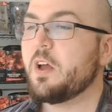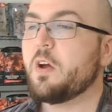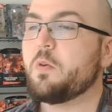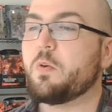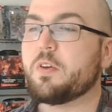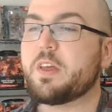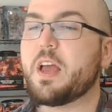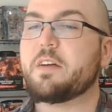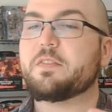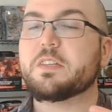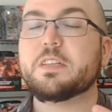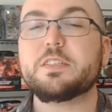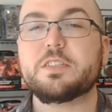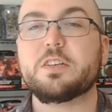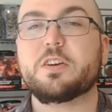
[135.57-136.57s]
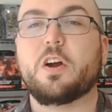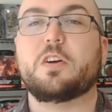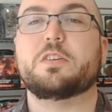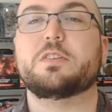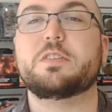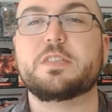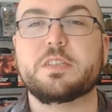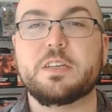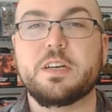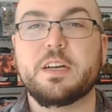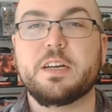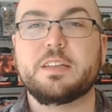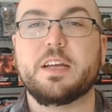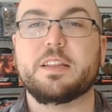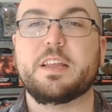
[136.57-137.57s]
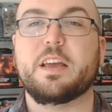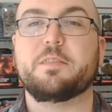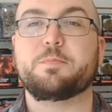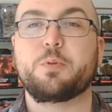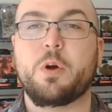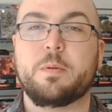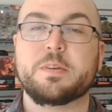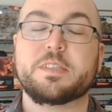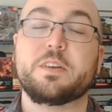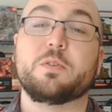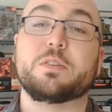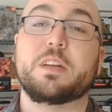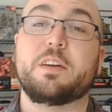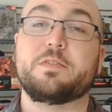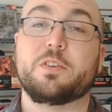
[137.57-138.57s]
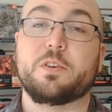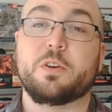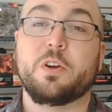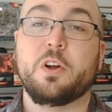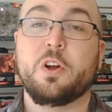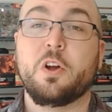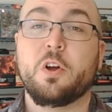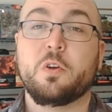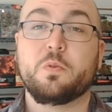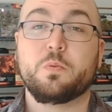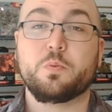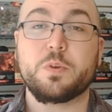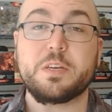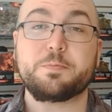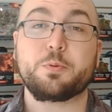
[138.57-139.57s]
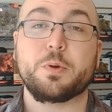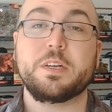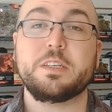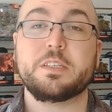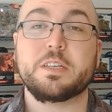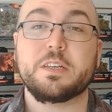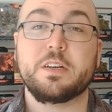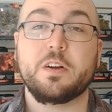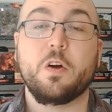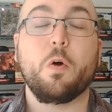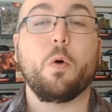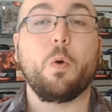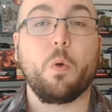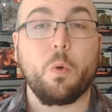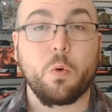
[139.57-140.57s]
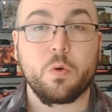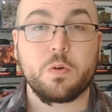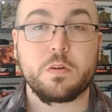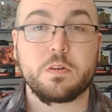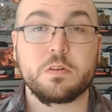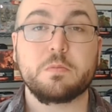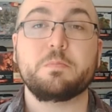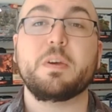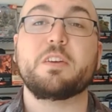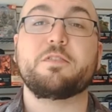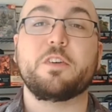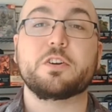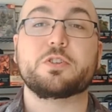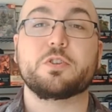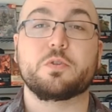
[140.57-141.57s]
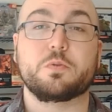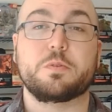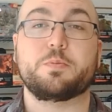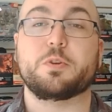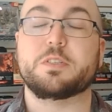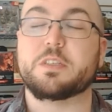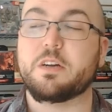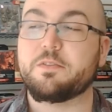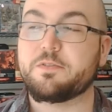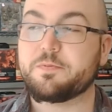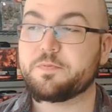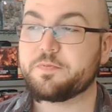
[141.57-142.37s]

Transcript: where they have a list of cards that they have promised they will never reprint or make functional reprints of.